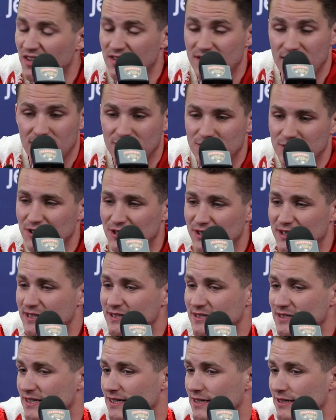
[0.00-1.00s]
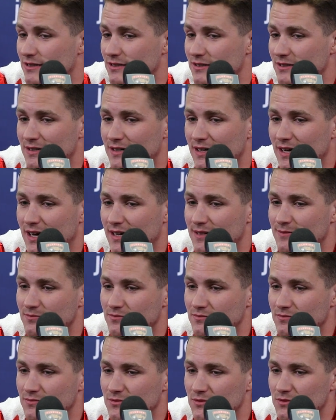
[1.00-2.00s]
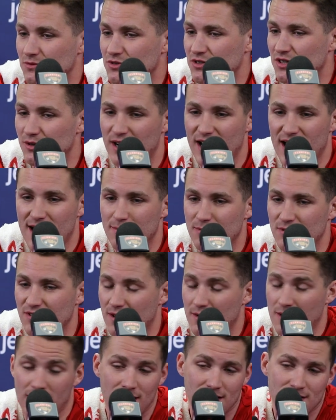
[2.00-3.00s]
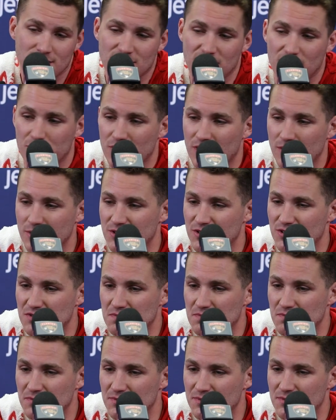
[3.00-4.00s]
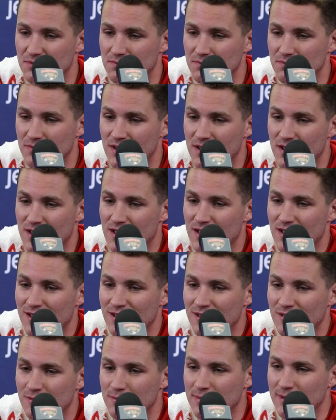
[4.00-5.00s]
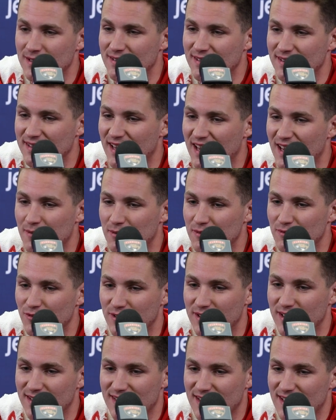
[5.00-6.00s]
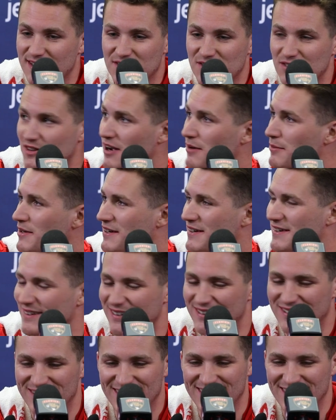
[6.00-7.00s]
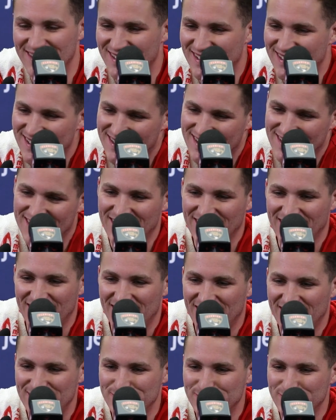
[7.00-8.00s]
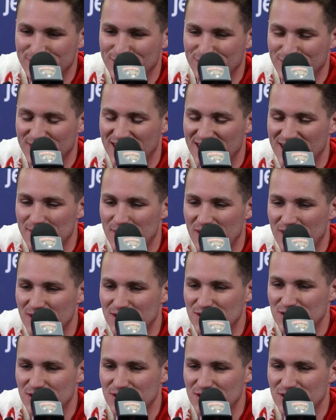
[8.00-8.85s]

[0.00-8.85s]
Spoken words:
Not really, no. See what happens. Honestly, I'll probably just be in the game and forget that it's coming or forget about it.